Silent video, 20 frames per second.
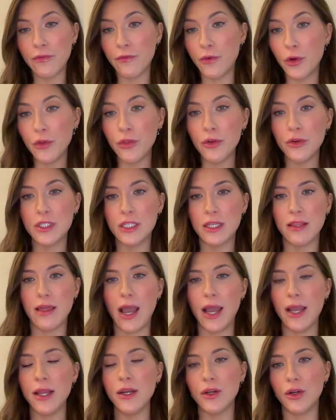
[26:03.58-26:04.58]
further to
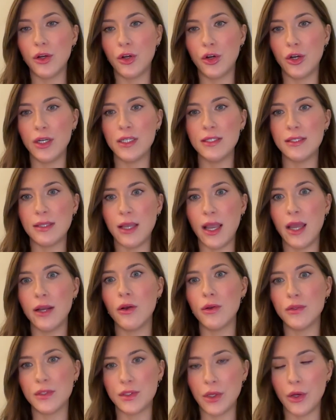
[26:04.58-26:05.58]
that, Chris had
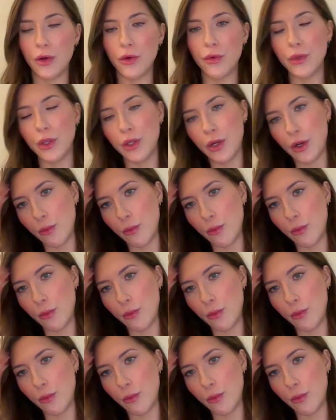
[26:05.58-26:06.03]
also,